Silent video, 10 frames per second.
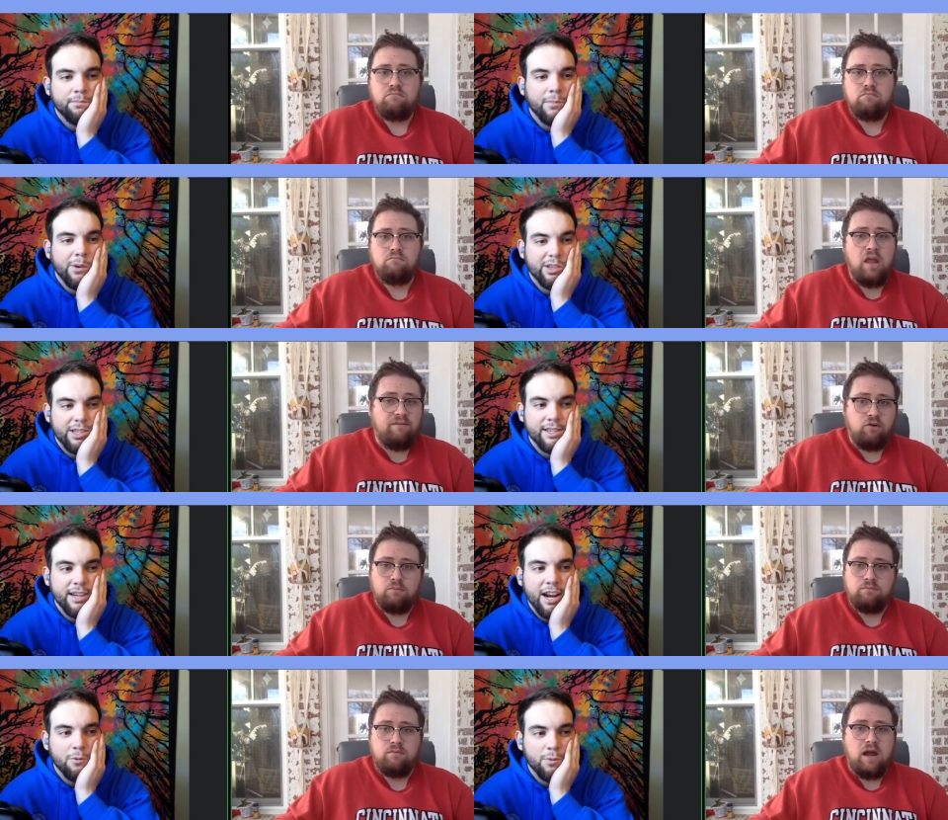Speaker 1: Cincinnati
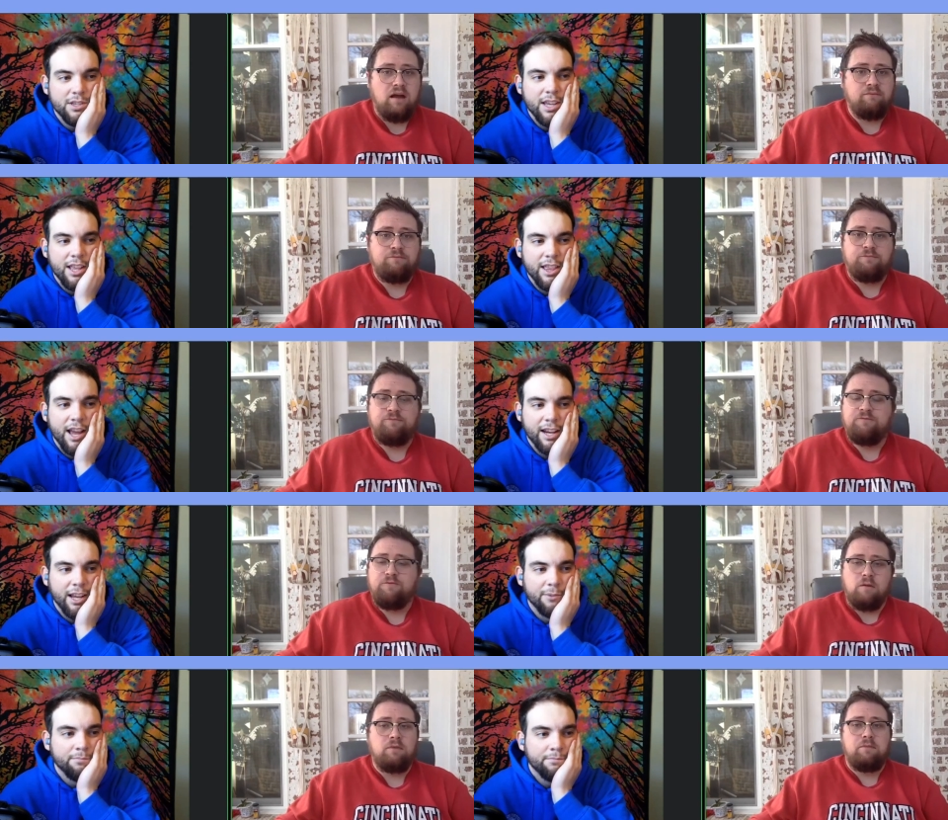no, was in that game
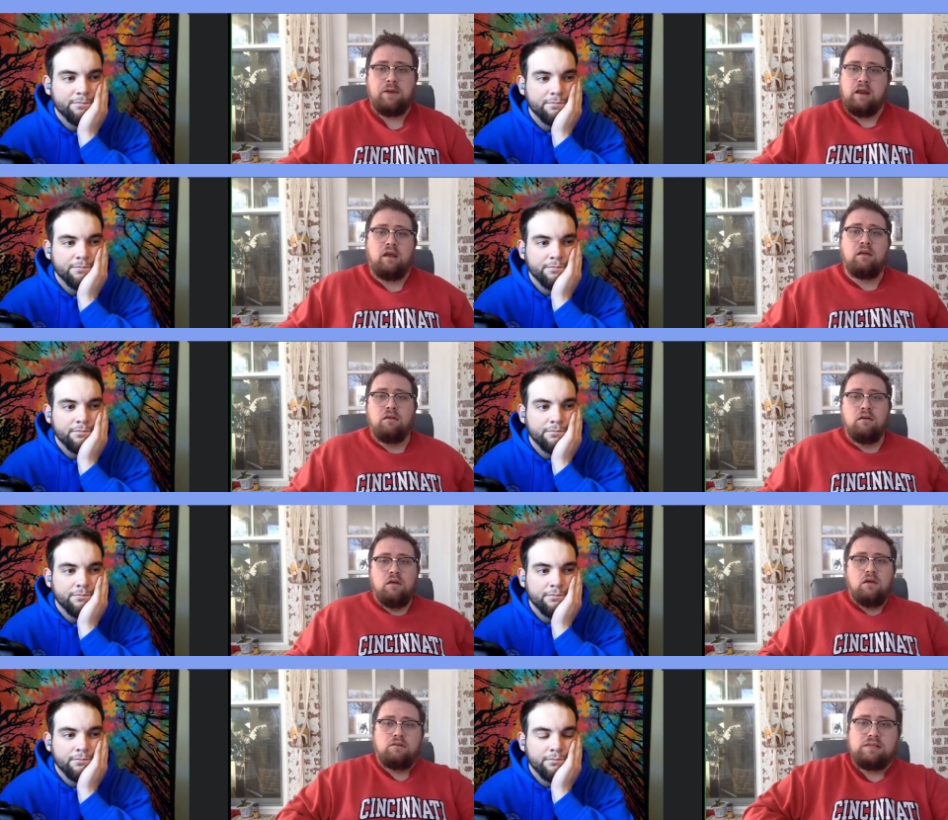from the beginning.
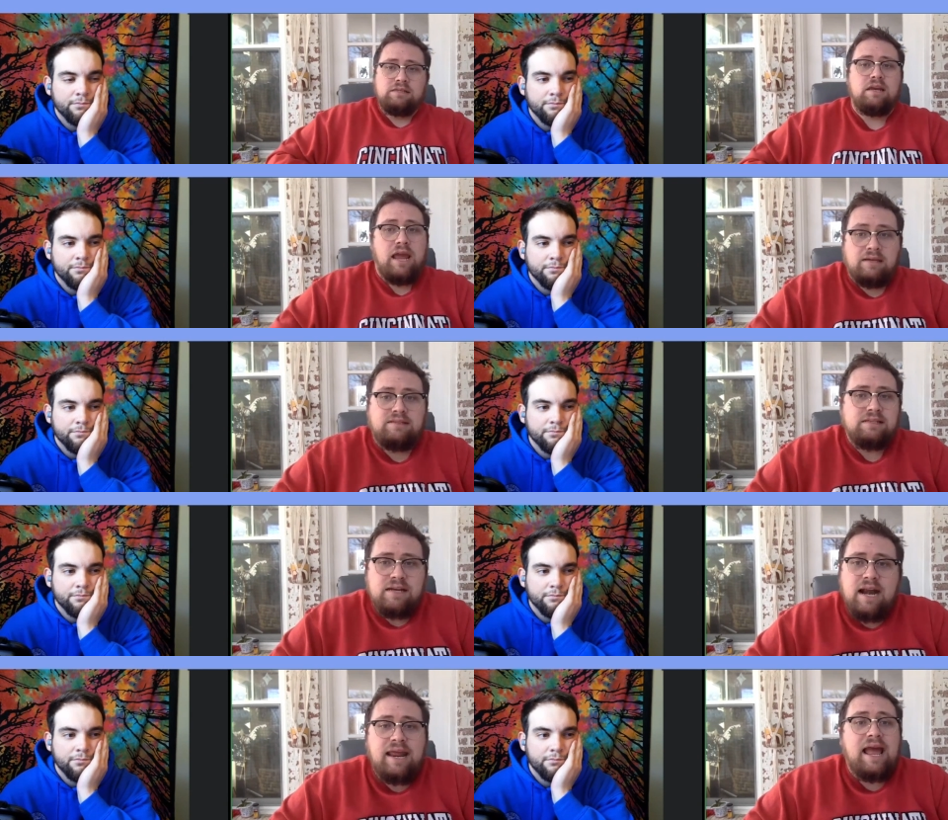Since yeah,
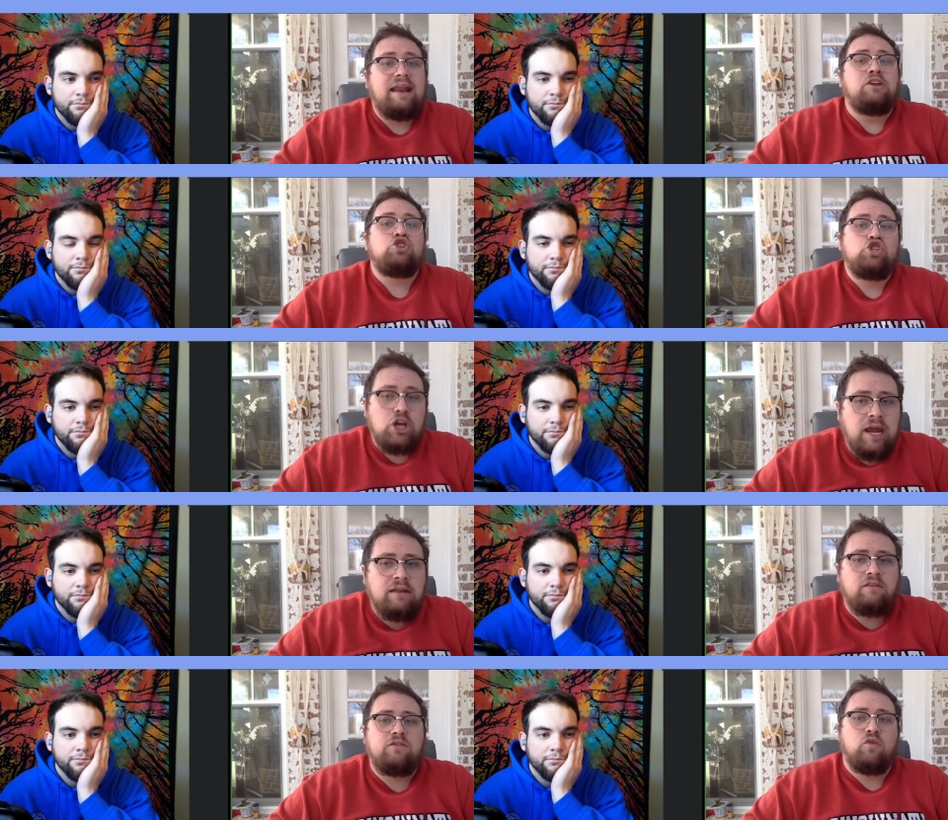Cincinnati had a
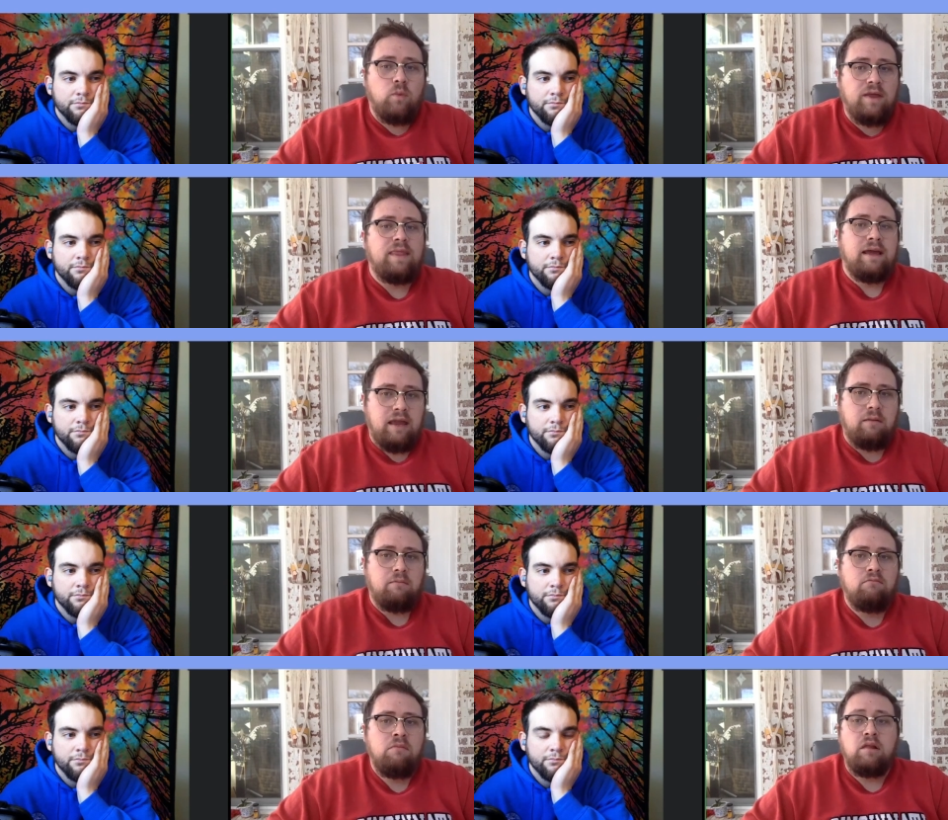chance to win that
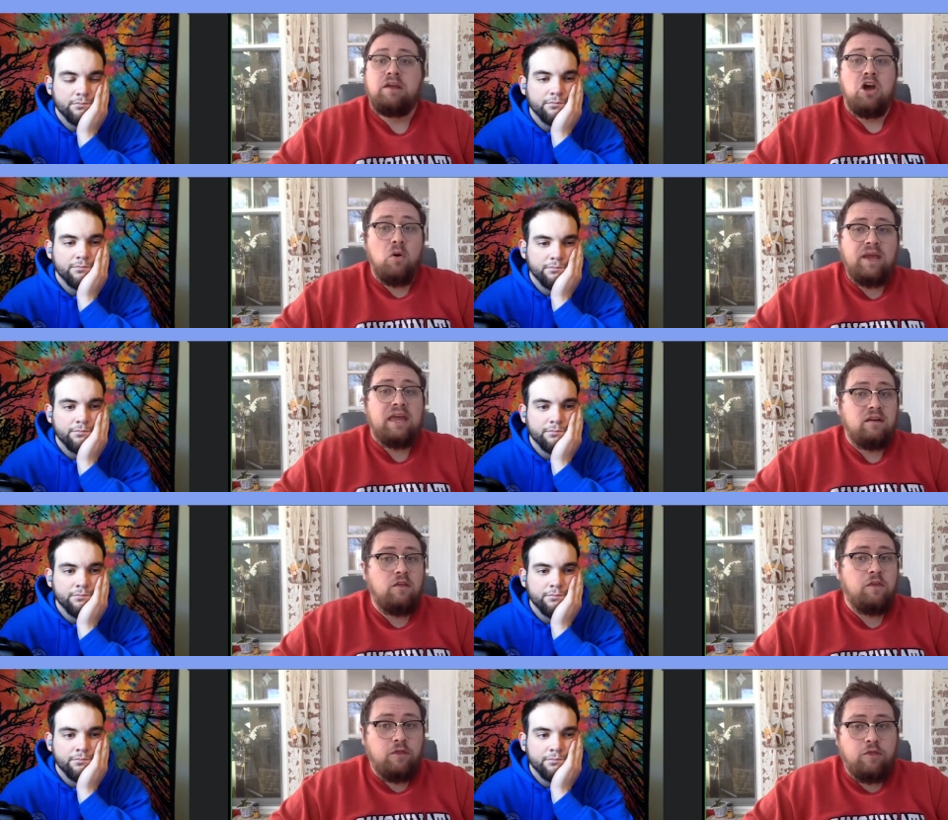game. Like going
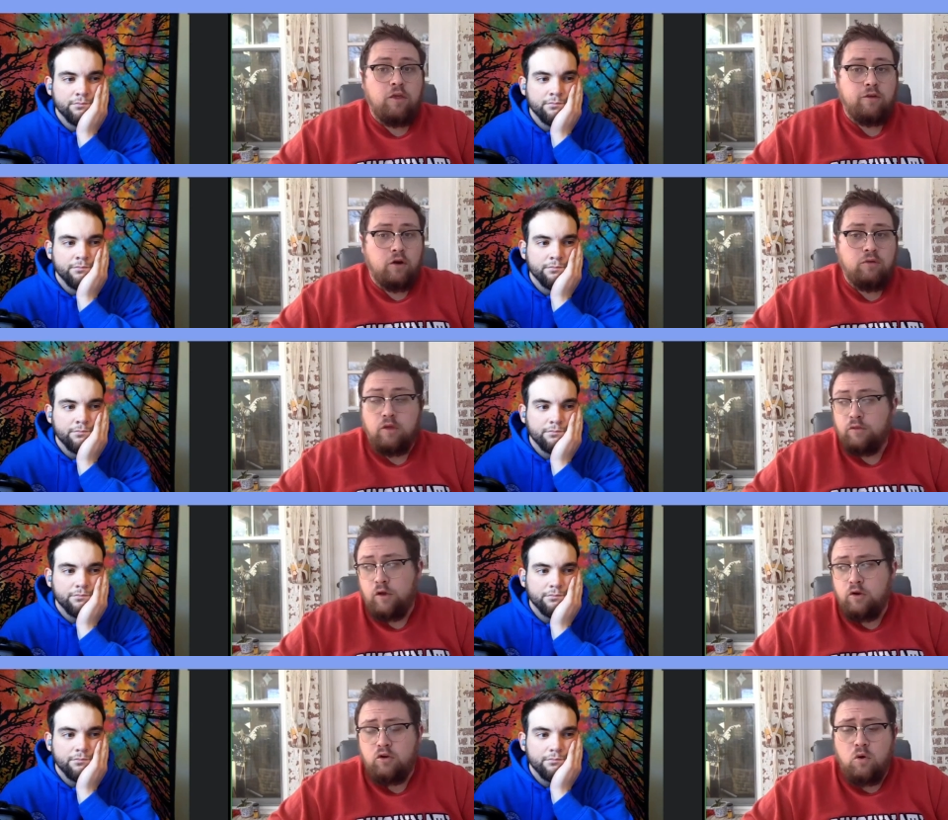into the, the, the
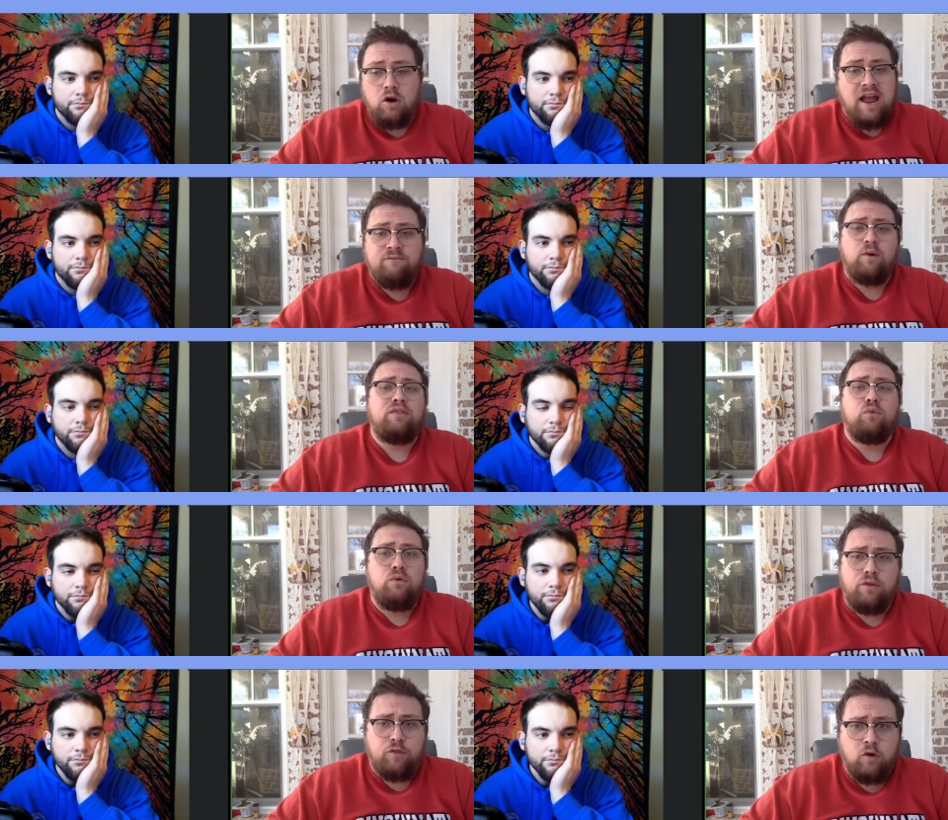third quarter, halfway
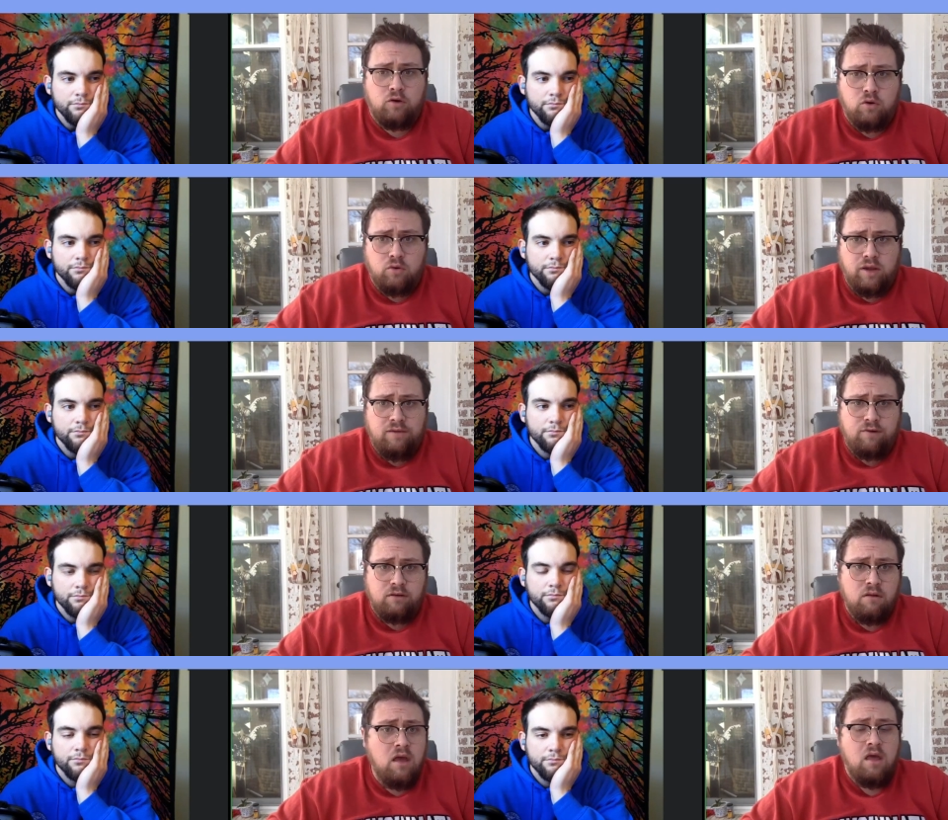through the third quarter,
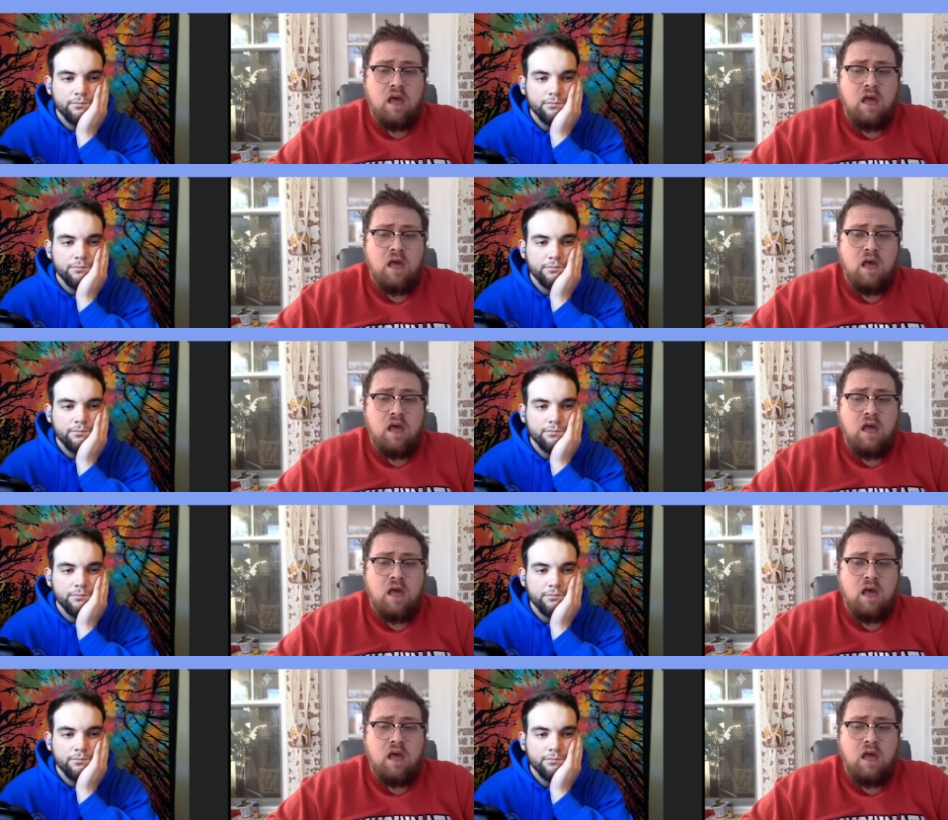even